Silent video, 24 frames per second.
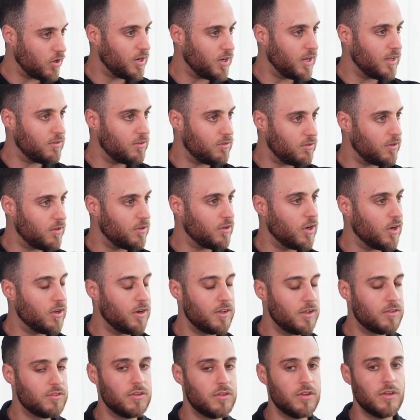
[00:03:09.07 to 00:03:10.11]
No
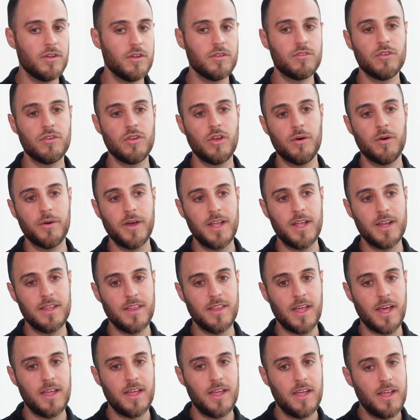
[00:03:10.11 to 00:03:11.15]
need to go ahead in
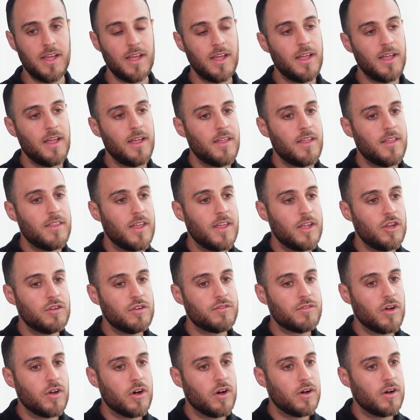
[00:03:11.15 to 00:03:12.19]
that. Then
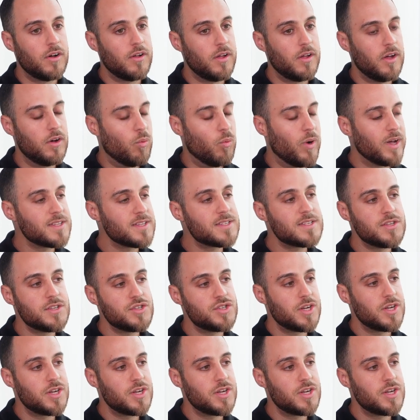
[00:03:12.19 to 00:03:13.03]
you've got a once in